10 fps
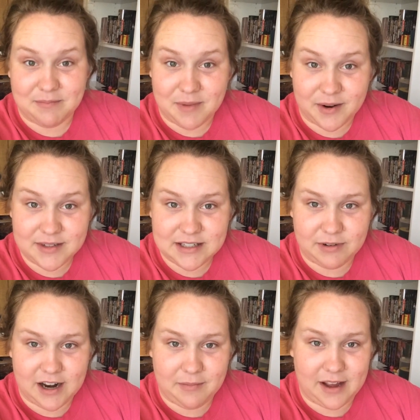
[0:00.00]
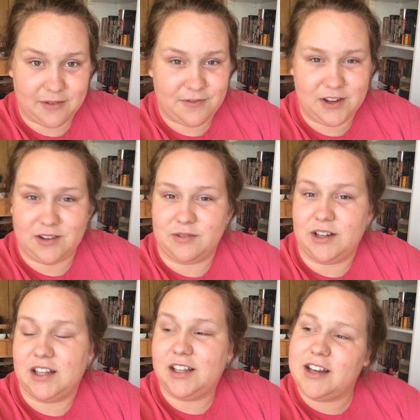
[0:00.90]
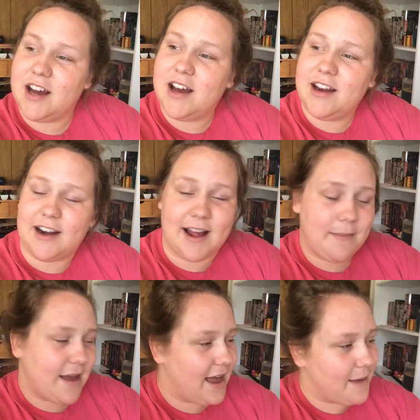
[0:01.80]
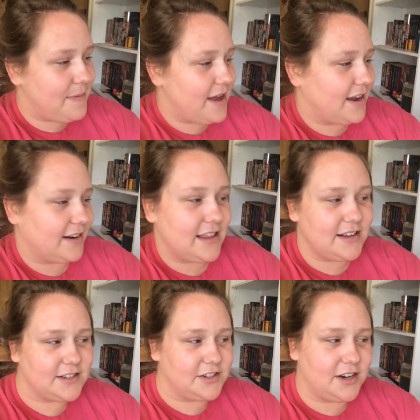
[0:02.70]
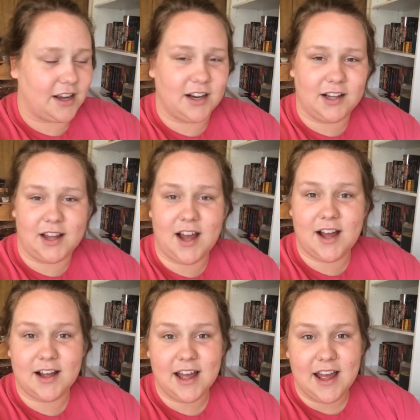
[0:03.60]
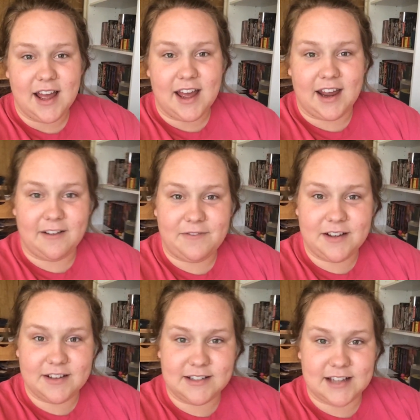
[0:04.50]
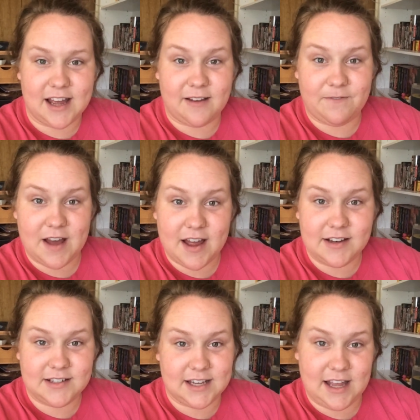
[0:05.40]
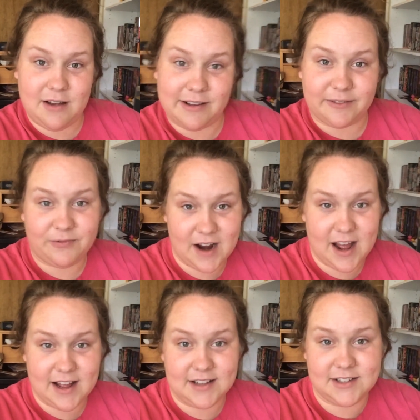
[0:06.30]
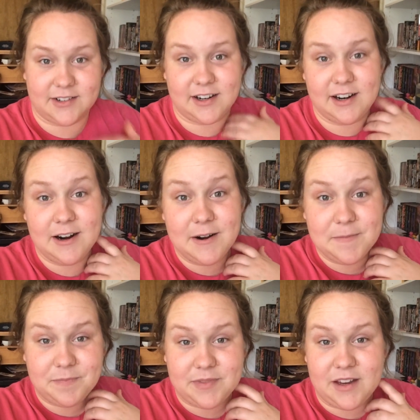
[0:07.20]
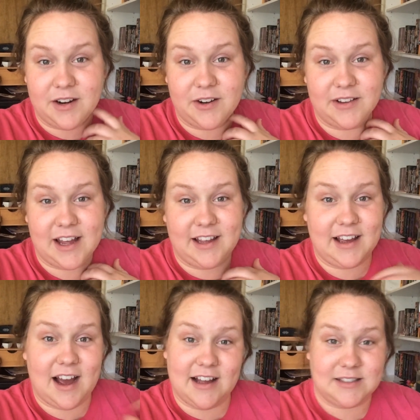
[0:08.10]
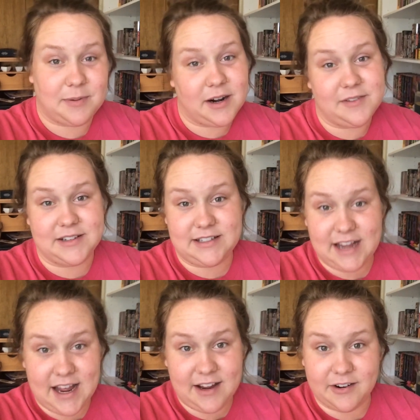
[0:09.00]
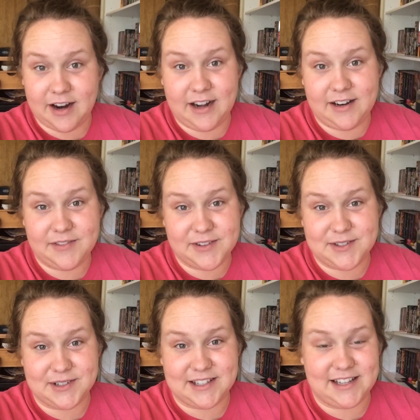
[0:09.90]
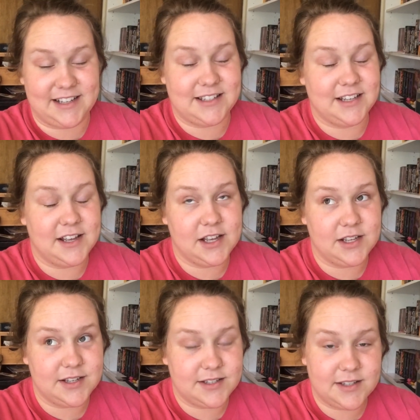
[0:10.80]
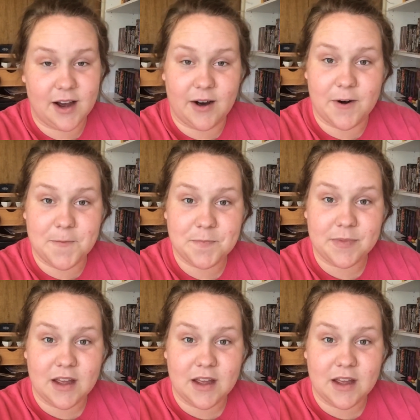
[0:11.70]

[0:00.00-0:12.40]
the most when I'm, like, feeling really good and I'm happy and things are trucking along and it feels, like, fun to eat with friends or, you know, like, as a part of a date or any of those sorts of things. So,